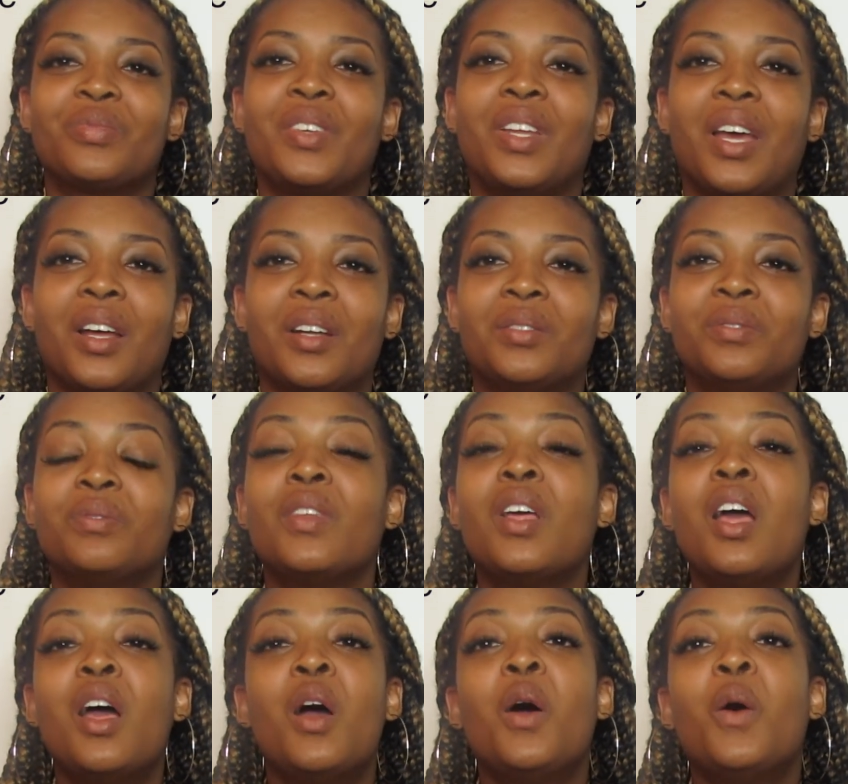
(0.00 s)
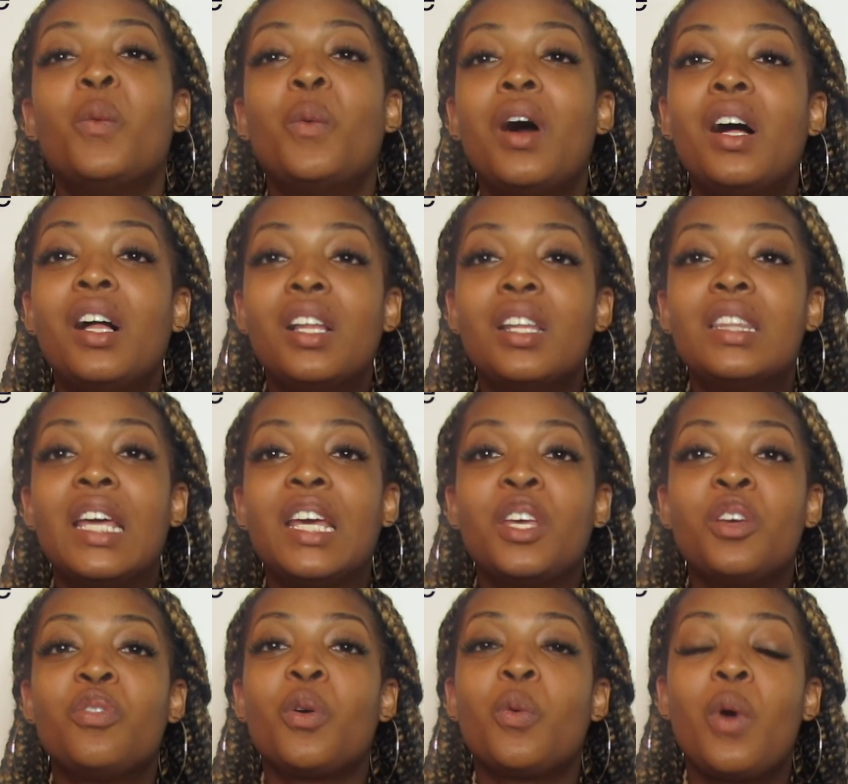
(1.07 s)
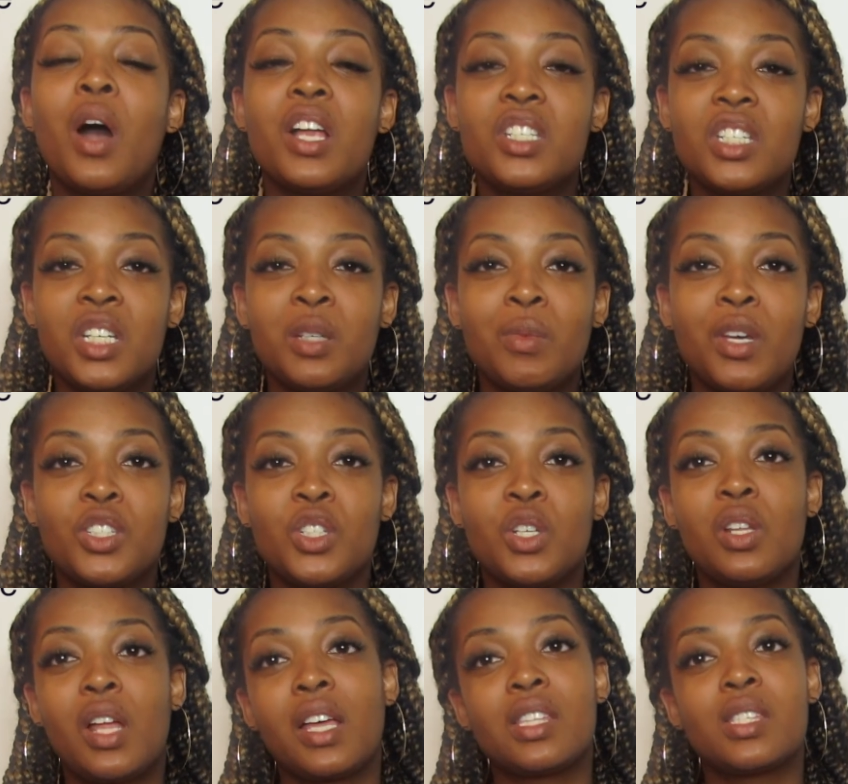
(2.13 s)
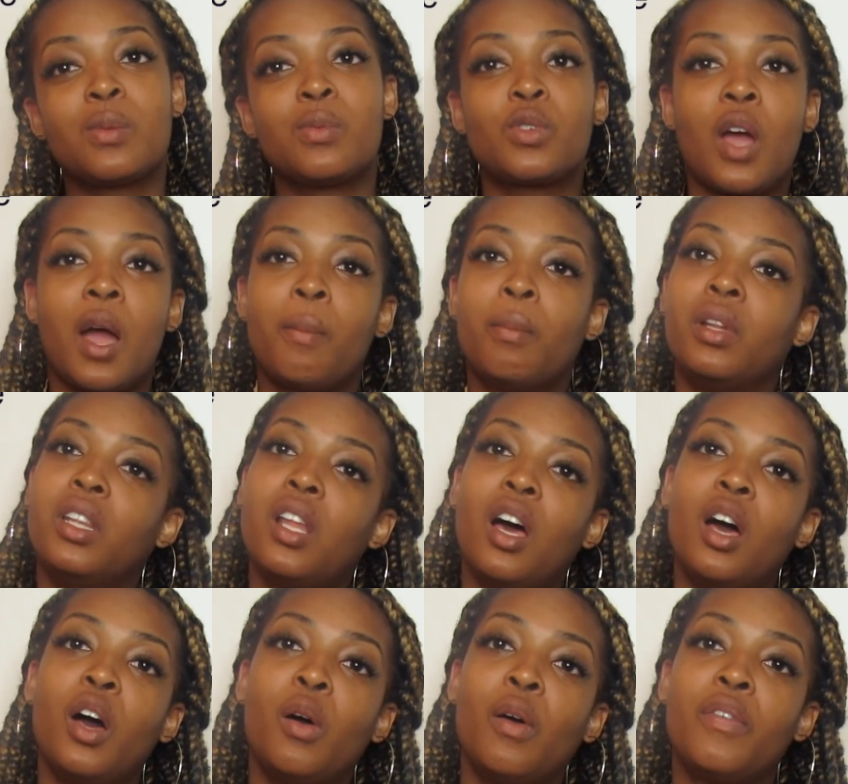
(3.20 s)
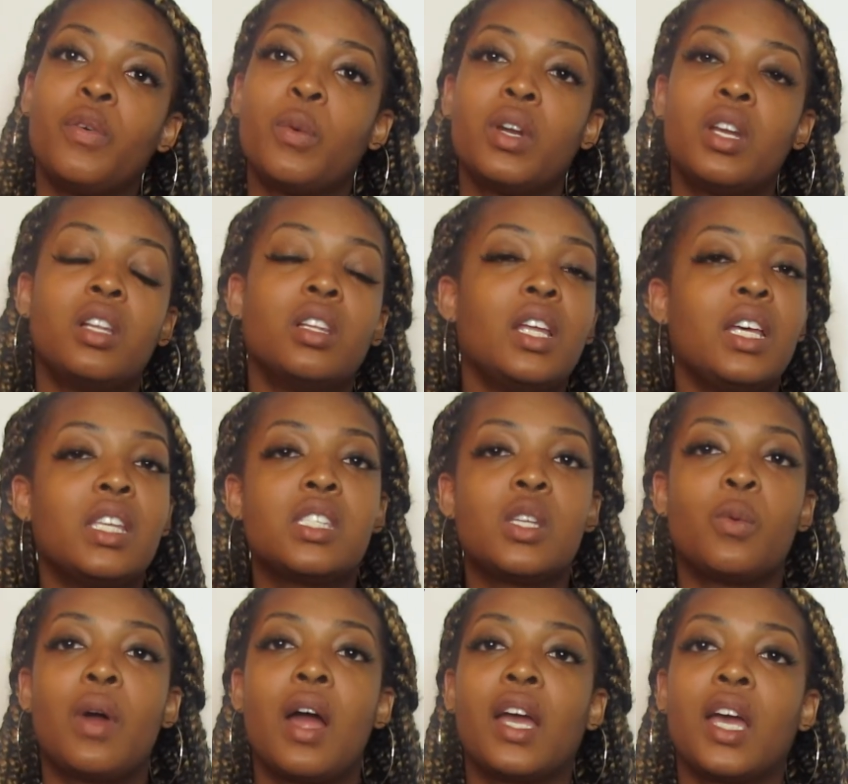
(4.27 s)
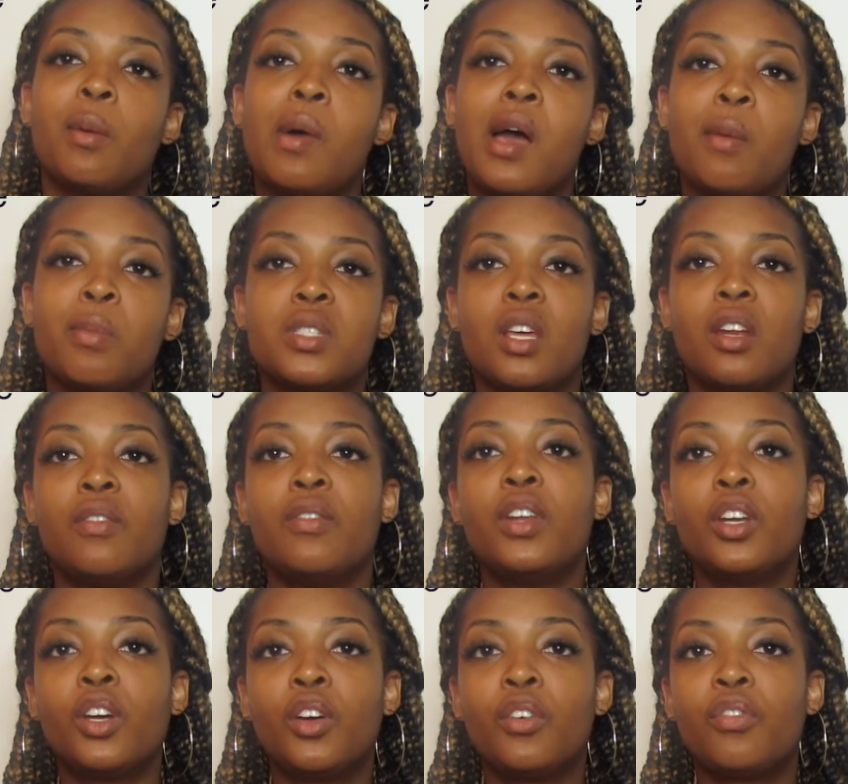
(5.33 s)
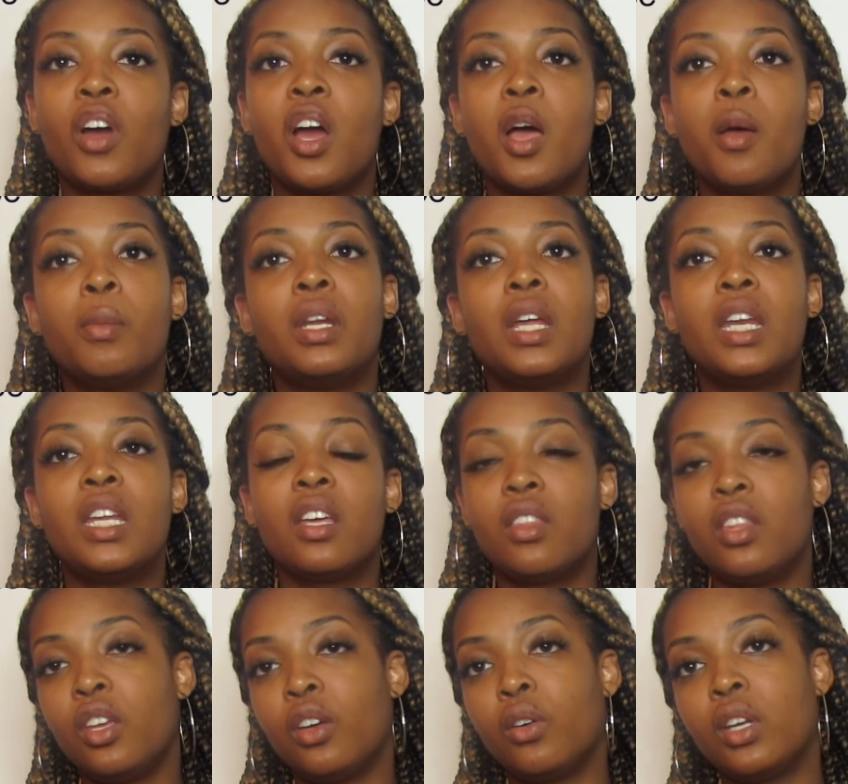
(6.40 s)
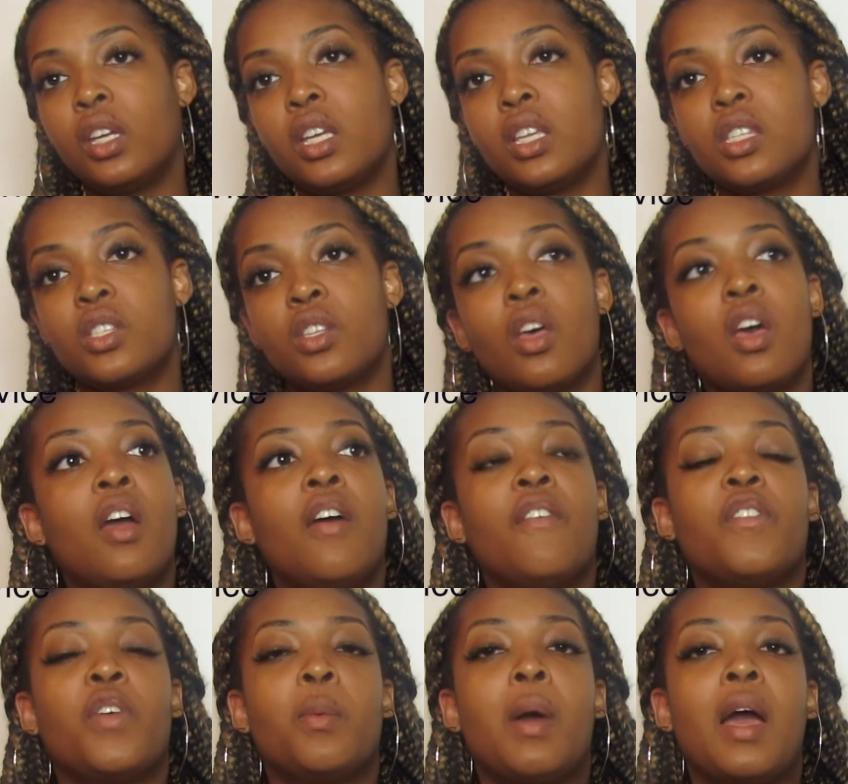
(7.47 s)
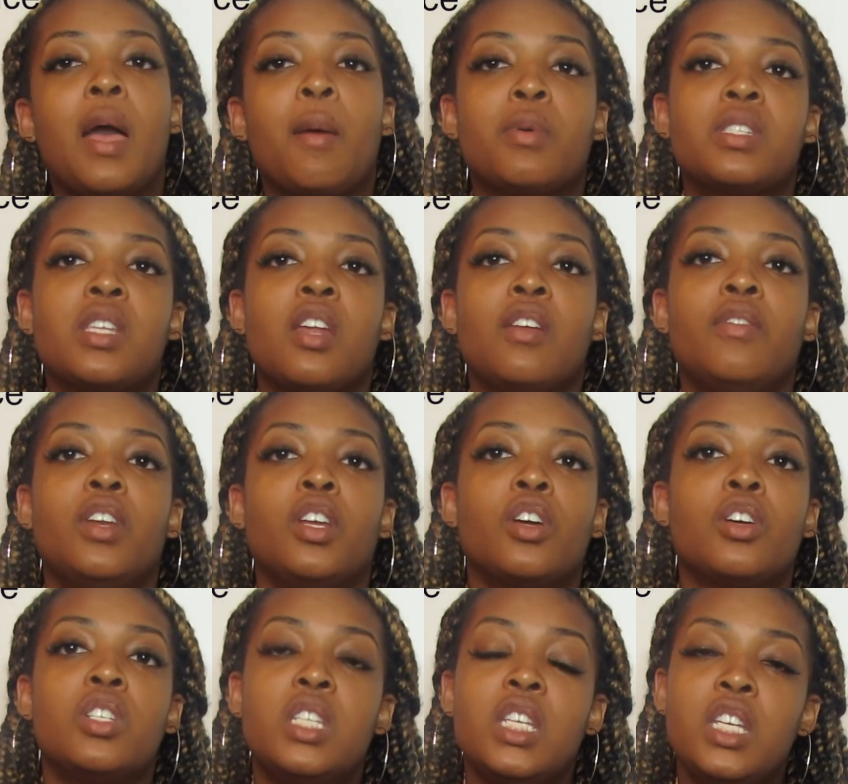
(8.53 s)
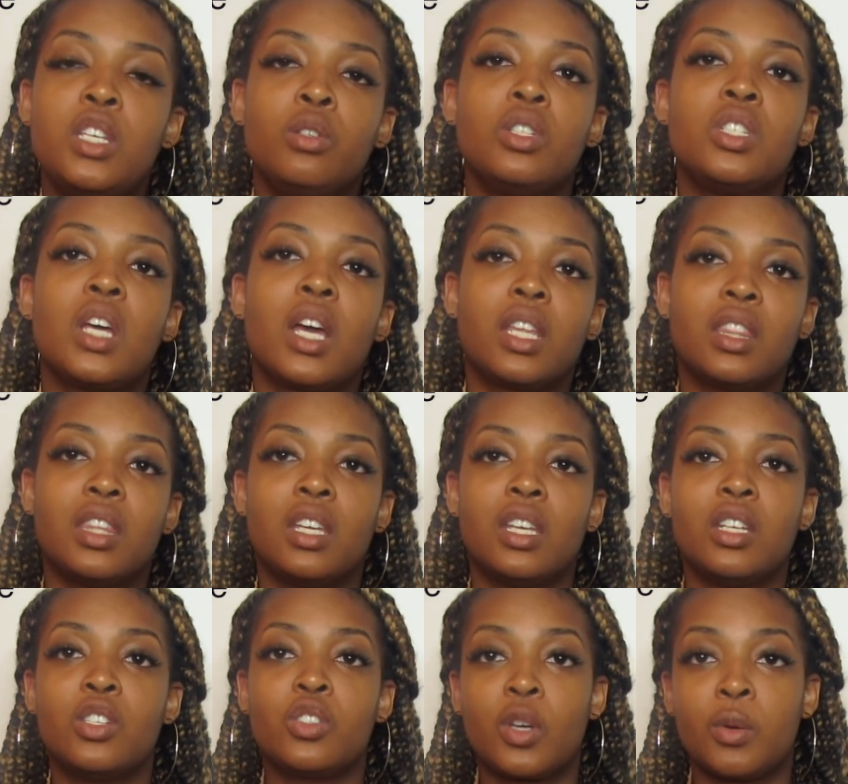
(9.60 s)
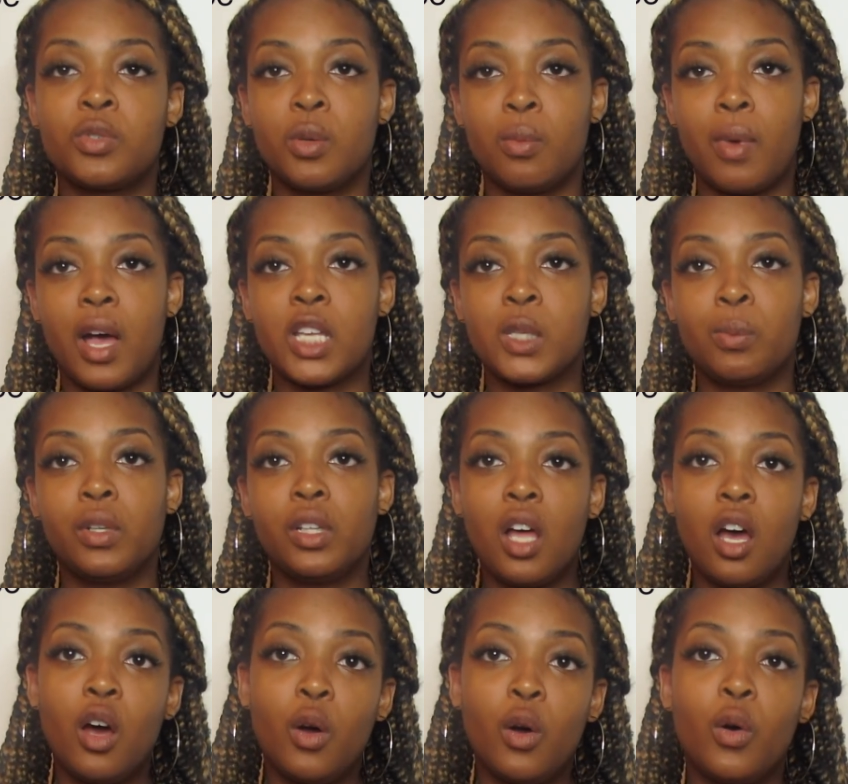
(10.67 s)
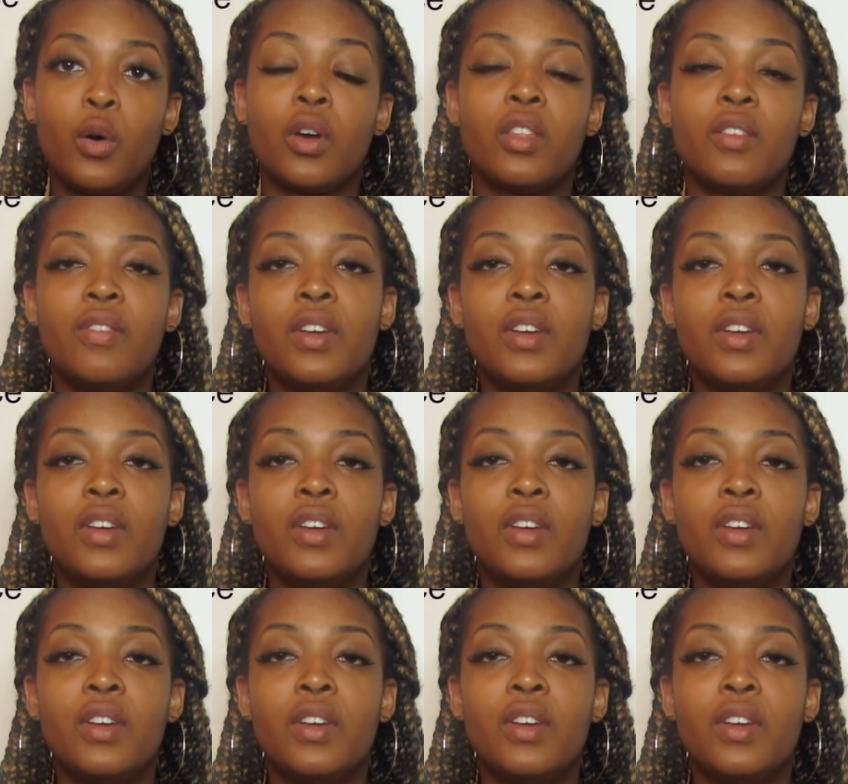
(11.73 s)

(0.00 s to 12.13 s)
yeah. Well, thank you for watching. Make sure you like and subscribe below. If you want a link to where I get my apple cider vinegar from and any of the ingredients for my apple cider vinegar tea, you can check the description box below or the